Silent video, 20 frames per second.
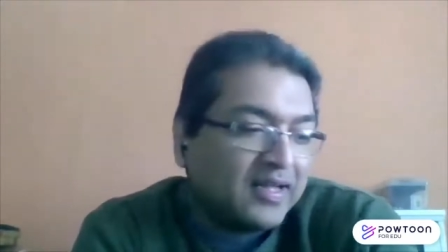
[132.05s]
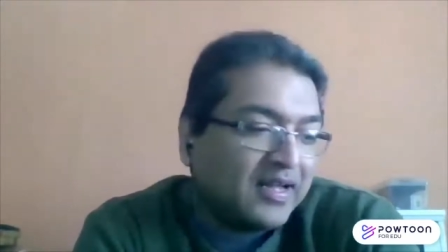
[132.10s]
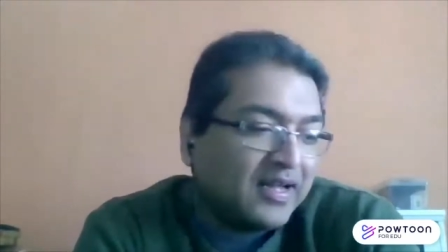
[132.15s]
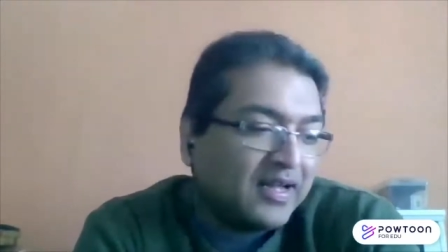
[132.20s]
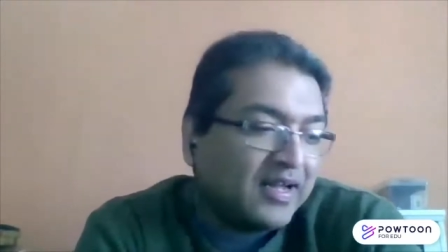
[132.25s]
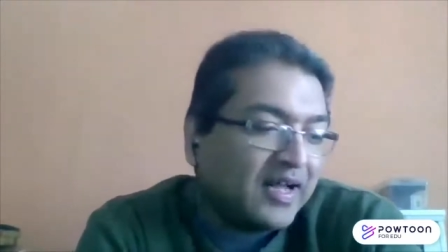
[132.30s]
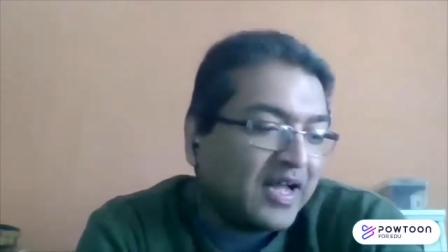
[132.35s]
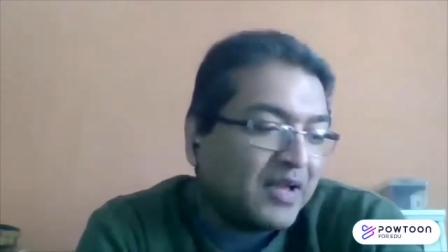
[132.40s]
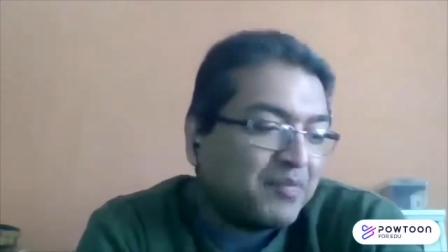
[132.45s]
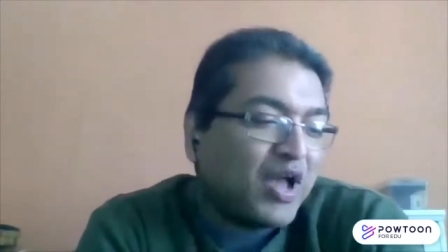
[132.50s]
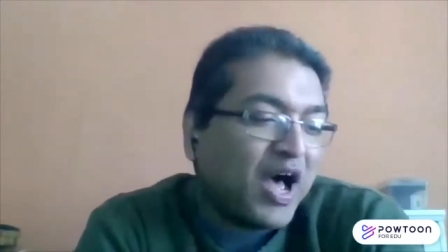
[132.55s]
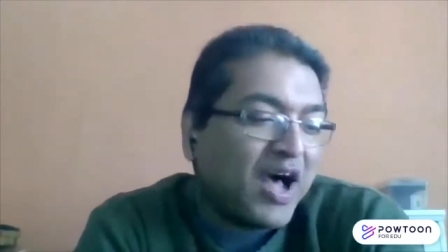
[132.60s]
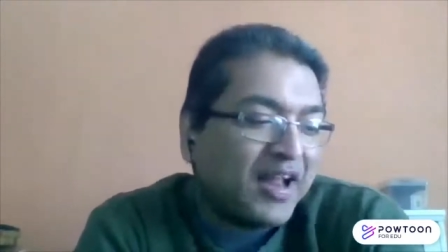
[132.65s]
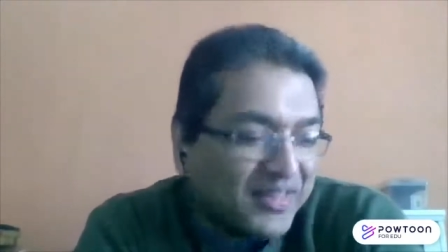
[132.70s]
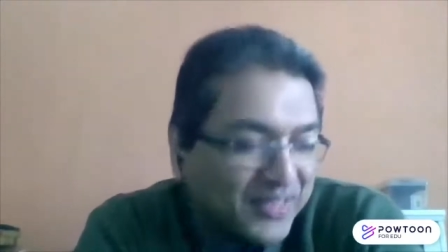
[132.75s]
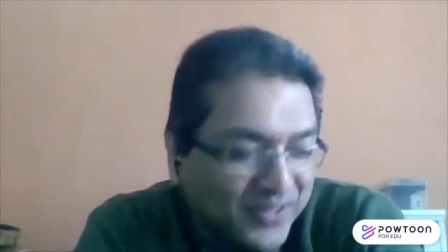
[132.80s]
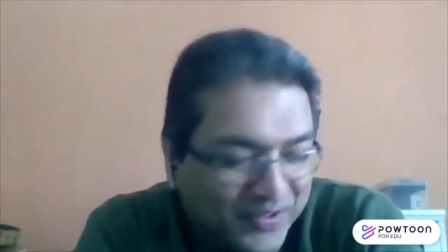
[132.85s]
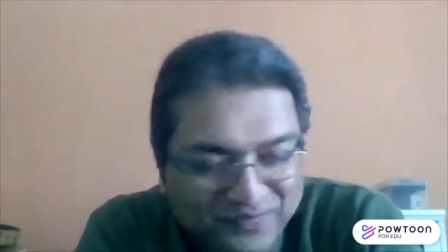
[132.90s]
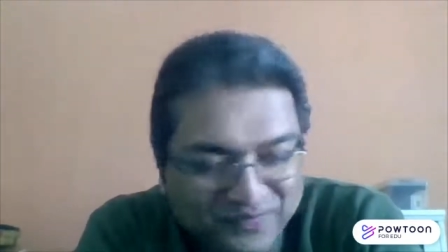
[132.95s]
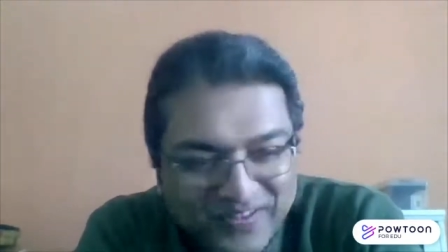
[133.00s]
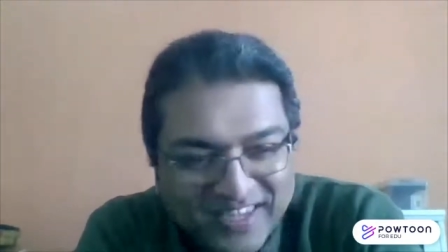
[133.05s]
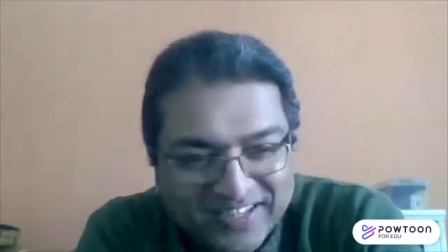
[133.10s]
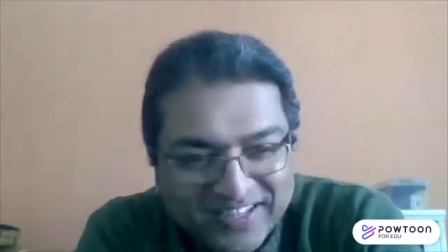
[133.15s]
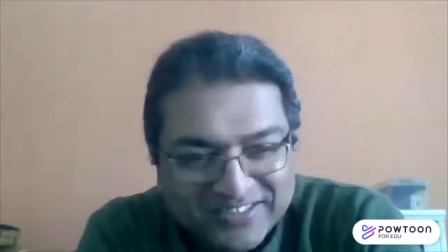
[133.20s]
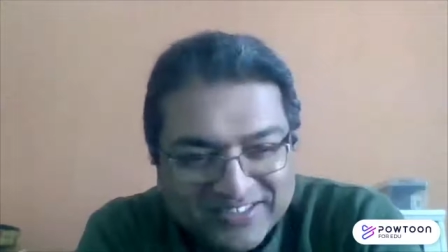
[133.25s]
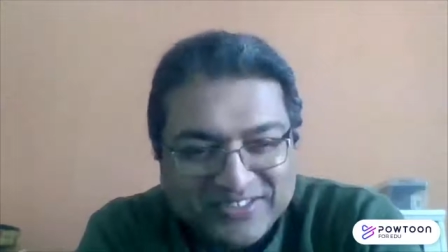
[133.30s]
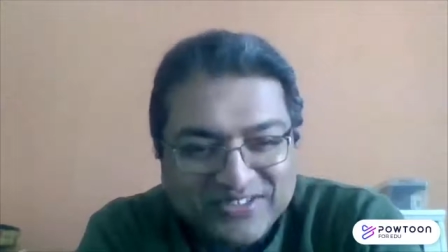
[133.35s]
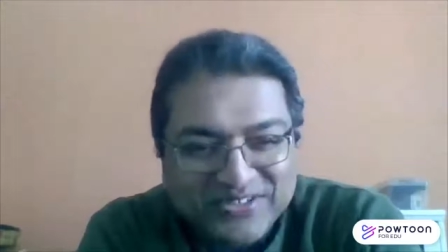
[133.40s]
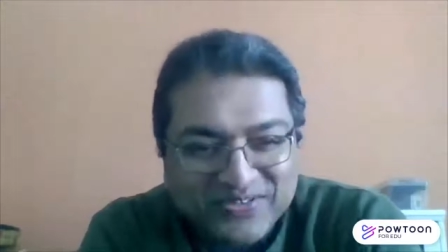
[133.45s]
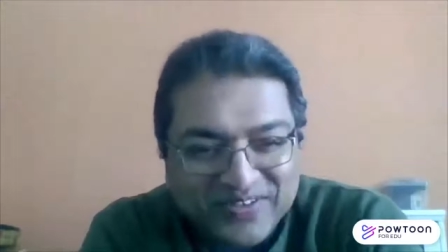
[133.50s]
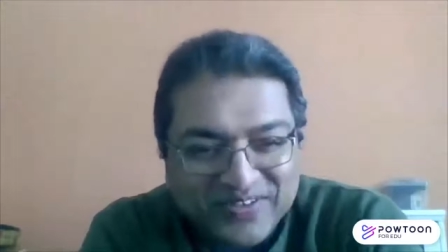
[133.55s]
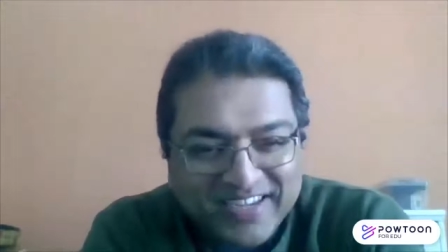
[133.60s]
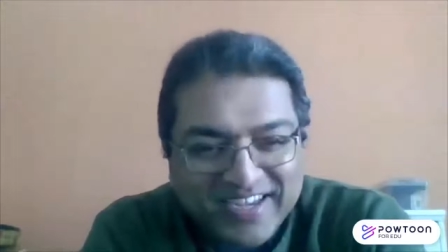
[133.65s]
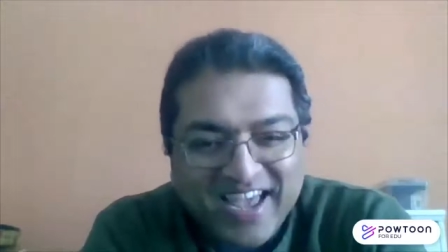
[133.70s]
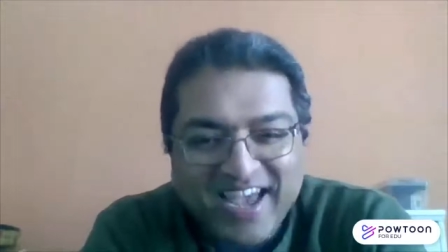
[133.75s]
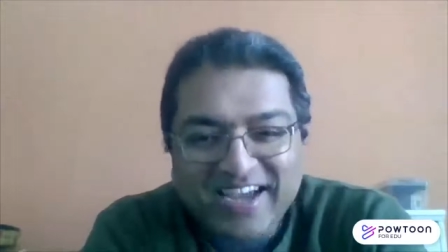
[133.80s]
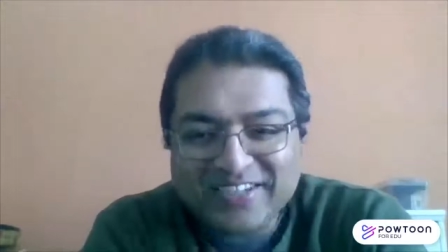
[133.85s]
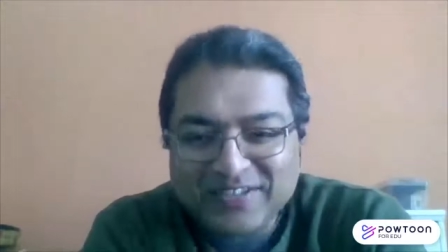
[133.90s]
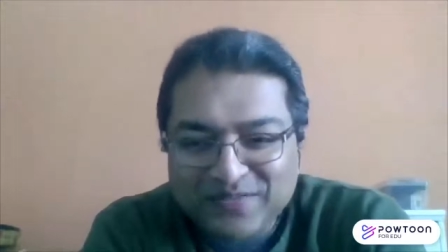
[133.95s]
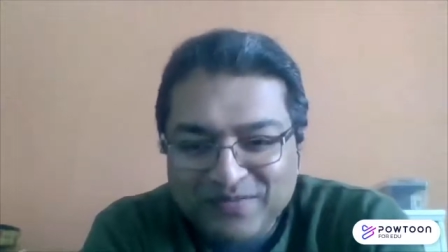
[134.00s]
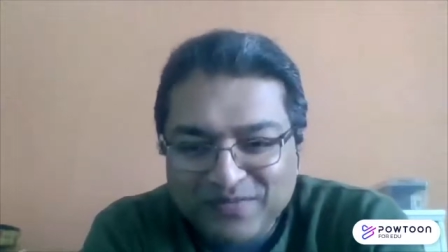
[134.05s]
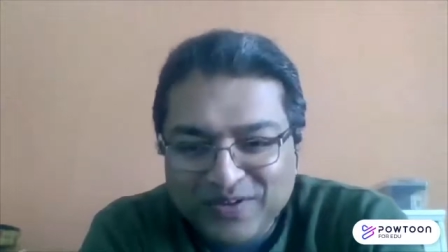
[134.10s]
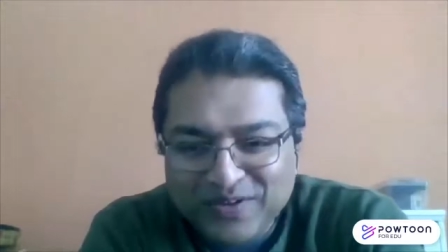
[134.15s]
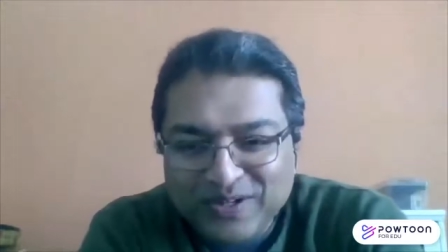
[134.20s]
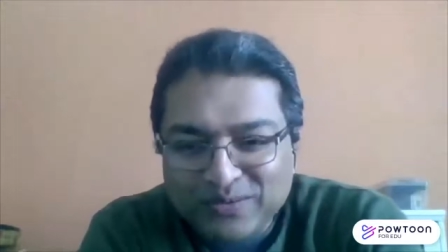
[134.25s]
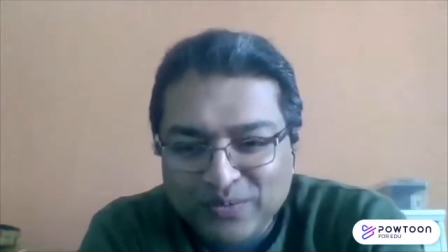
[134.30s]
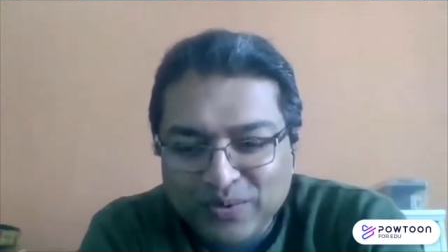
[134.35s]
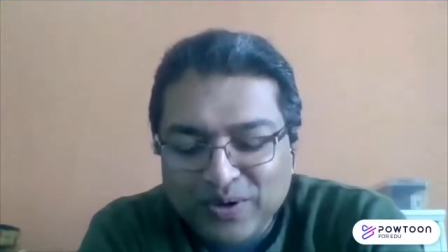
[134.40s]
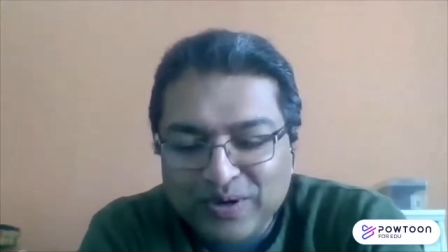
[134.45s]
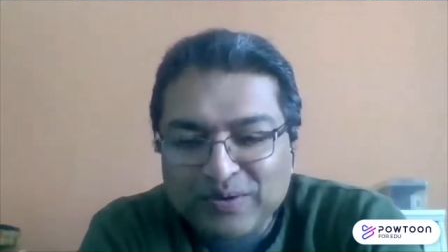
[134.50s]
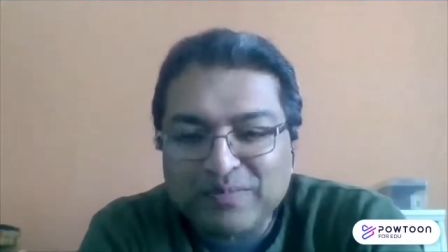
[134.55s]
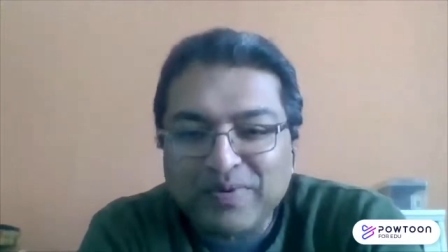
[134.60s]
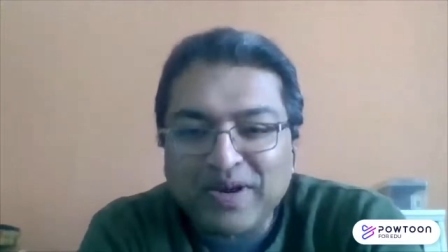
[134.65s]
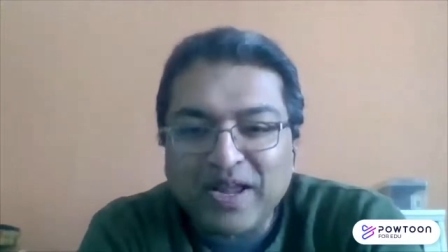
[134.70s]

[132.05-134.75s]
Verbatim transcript: Uh, I'm not in the field doing active field work,